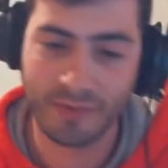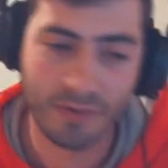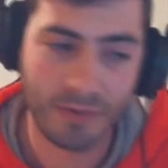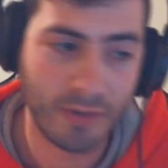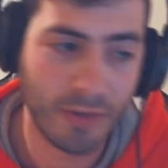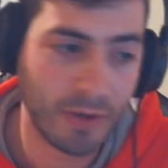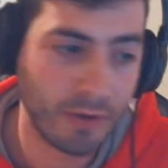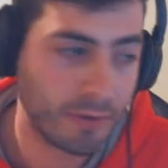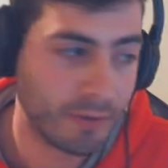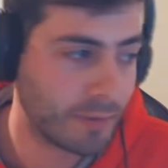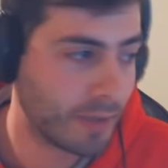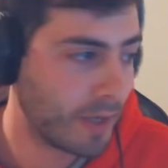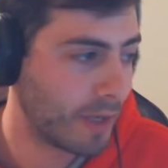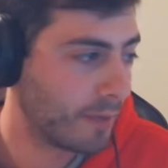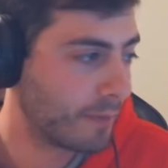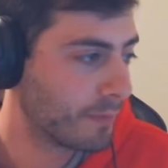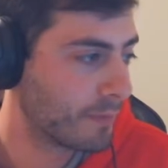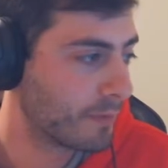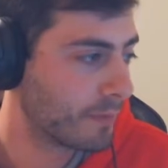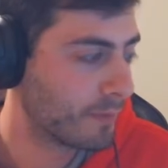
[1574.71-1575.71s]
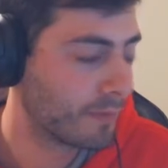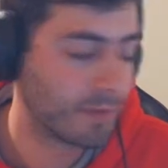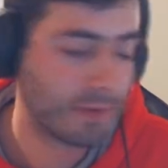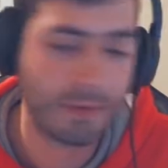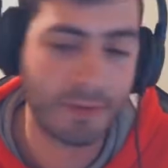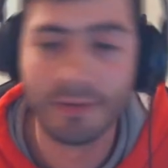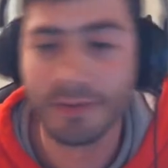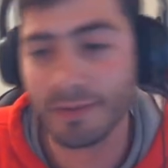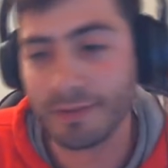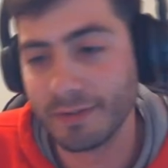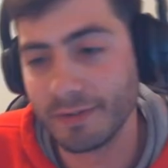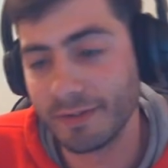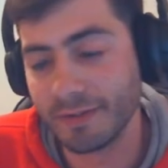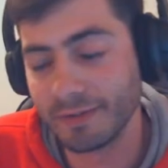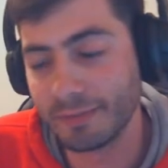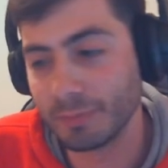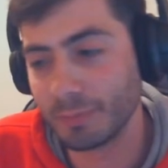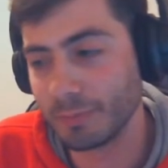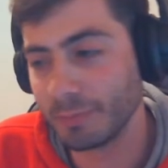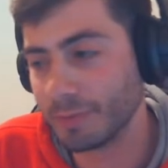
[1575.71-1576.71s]
No,
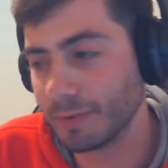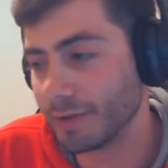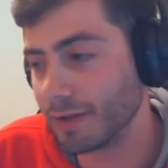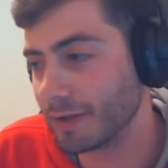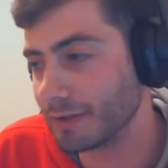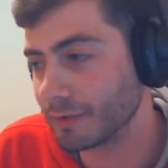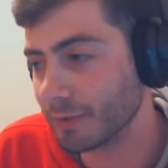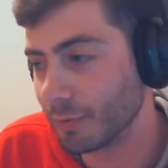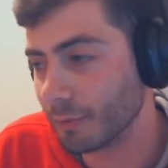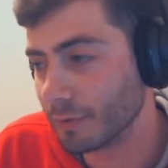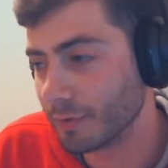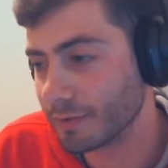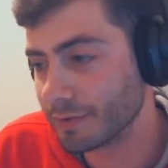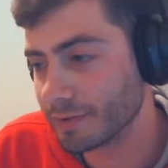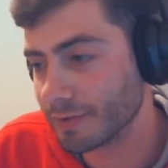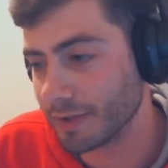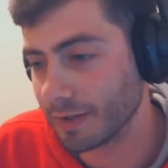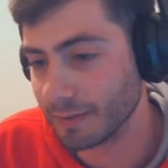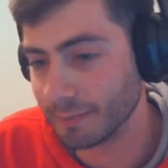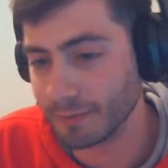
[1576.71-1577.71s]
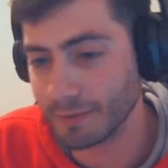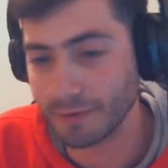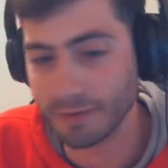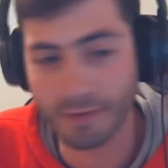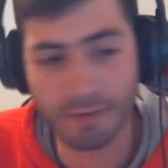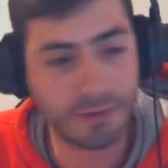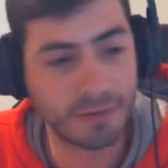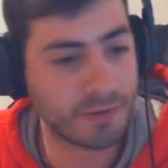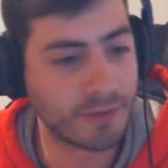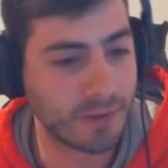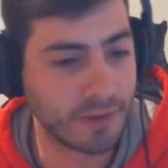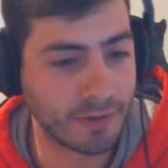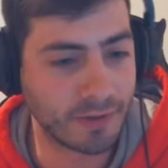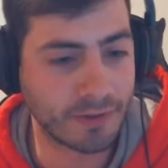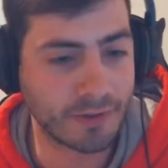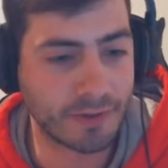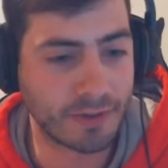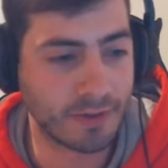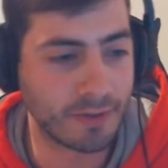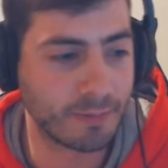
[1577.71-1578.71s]
this would be like the worst time to unchain
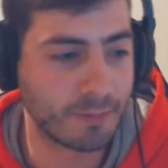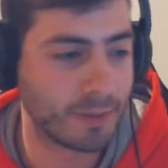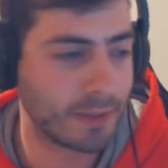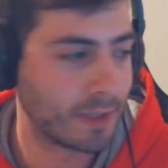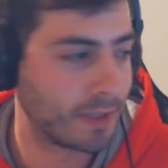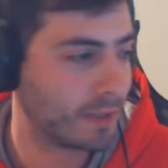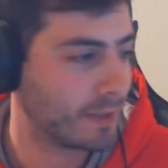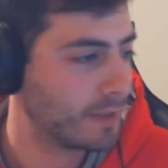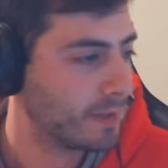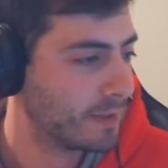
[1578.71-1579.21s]
the chain, man.